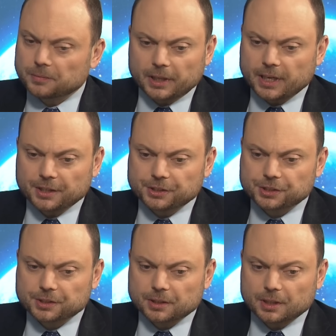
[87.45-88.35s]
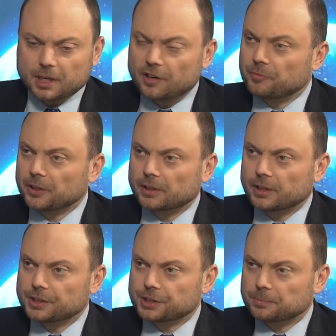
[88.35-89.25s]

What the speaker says: against the government is